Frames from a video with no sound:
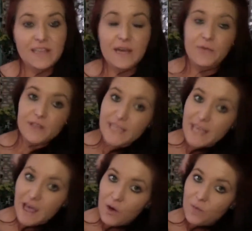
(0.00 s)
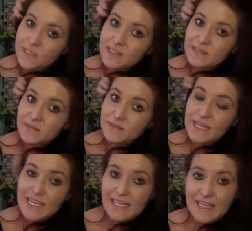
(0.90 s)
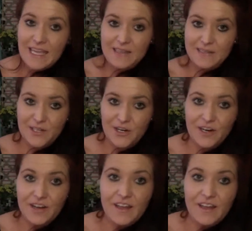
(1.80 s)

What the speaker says: that really helps me get an answer.